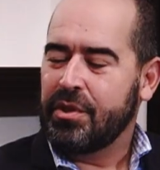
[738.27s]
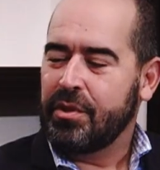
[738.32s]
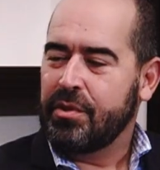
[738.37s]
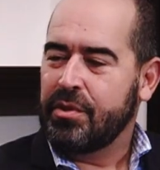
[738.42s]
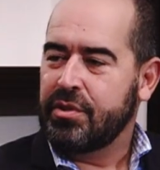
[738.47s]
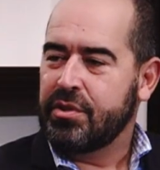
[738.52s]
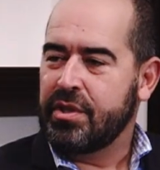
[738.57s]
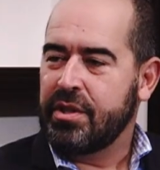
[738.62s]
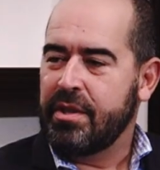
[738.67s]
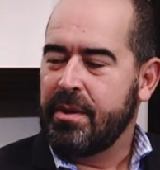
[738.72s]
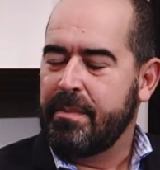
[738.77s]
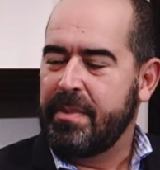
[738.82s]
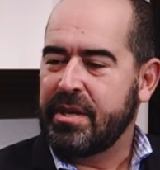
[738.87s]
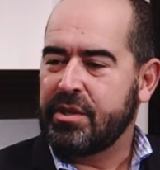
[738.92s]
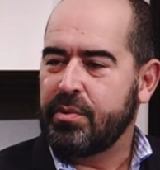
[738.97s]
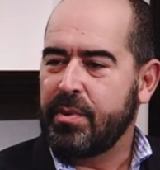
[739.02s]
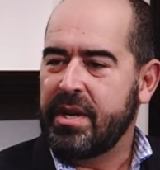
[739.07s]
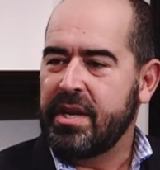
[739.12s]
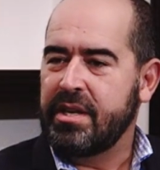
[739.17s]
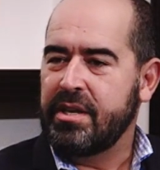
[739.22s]
So the
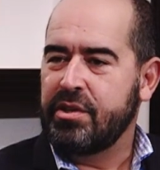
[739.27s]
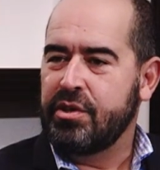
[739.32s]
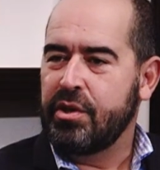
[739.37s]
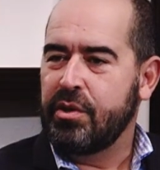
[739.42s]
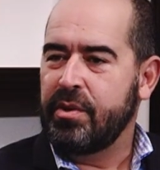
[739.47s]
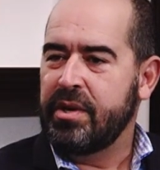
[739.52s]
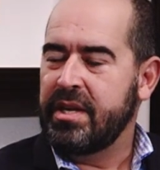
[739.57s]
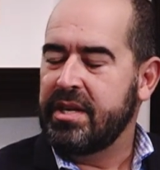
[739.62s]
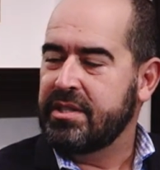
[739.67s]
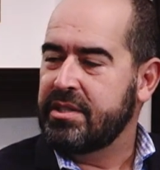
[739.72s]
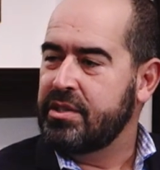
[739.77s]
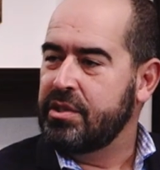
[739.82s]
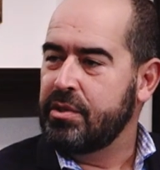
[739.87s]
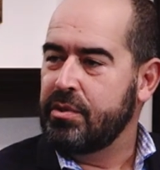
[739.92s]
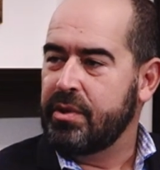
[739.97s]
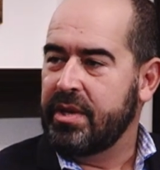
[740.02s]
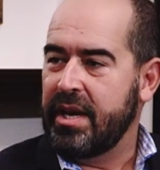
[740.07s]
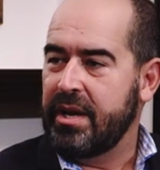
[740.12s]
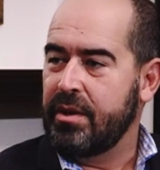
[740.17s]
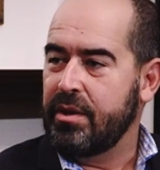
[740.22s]
best way to do it is
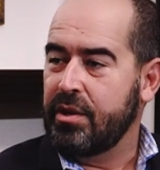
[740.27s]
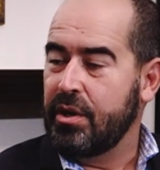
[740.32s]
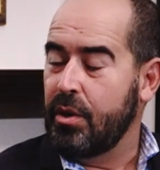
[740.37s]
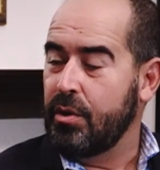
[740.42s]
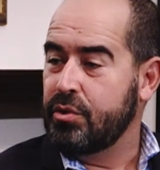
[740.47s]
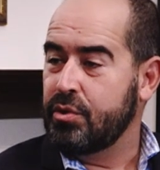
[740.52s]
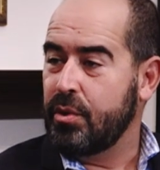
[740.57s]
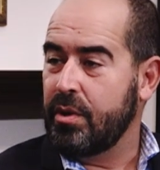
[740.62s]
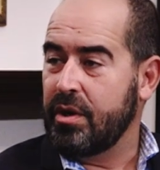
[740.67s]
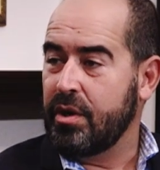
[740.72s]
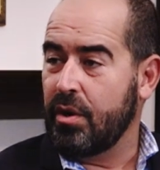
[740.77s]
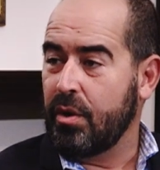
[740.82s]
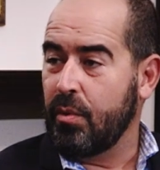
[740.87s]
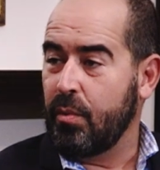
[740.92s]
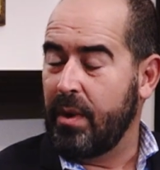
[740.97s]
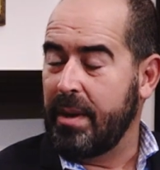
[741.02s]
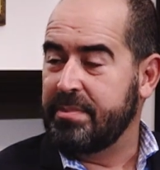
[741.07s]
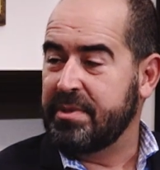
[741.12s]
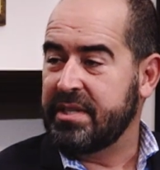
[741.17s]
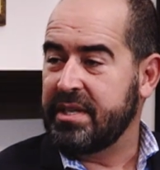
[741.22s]
to go to on our
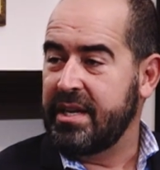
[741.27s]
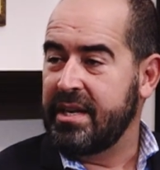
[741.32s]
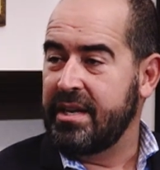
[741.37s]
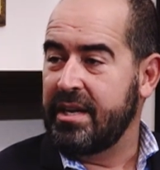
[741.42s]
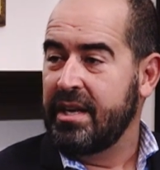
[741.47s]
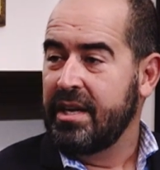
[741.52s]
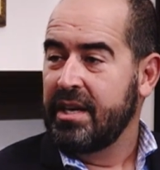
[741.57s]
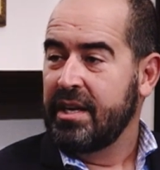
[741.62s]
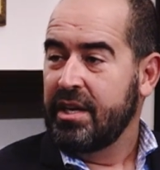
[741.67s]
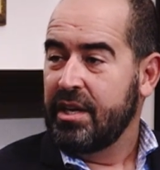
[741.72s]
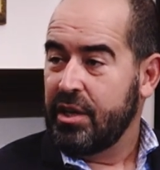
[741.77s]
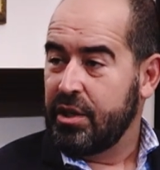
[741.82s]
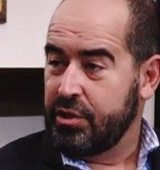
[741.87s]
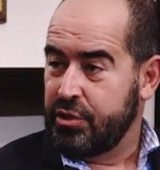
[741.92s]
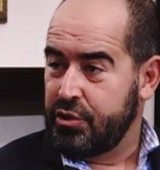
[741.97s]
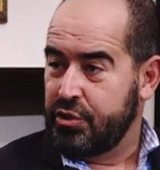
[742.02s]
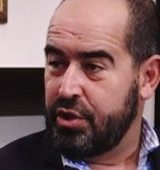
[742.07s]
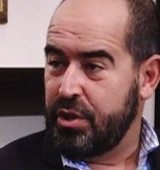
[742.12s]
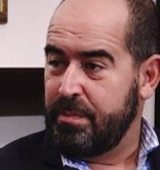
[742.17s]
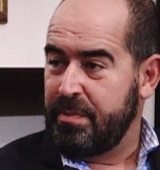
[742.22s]
website
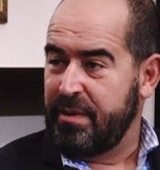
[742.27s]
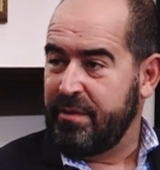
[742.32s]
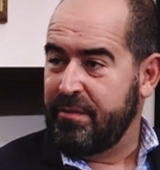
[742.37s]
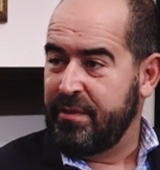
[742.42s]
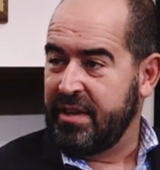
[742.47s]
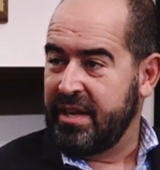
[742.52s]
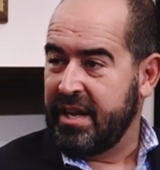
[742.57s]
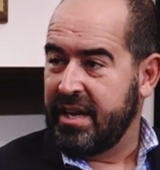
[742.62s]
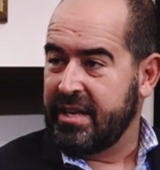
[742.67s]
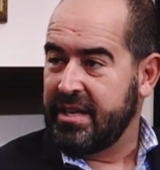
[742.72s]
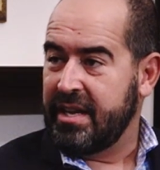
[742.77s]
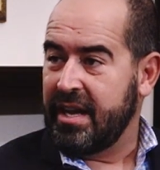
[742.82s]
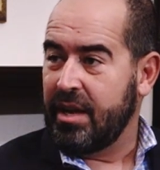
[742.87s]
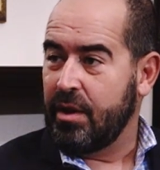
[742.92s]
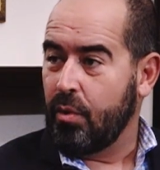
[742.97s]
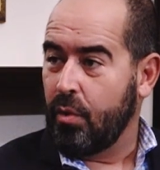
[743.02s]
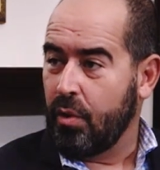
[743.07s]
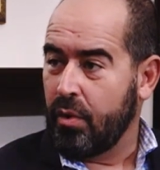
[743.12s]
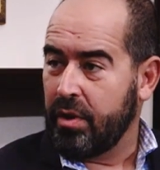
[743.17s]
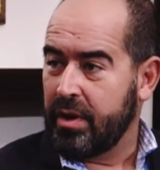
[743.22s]
is
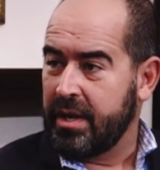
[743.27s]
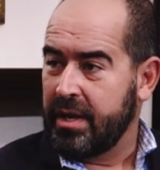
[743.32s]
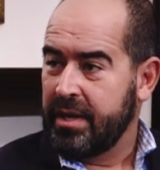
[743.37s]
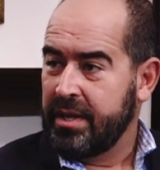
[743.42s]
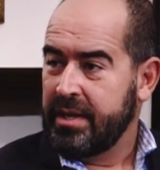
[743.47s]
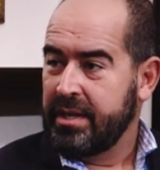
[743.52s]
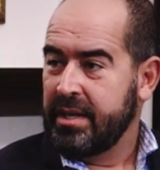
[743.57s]
gpvn.org.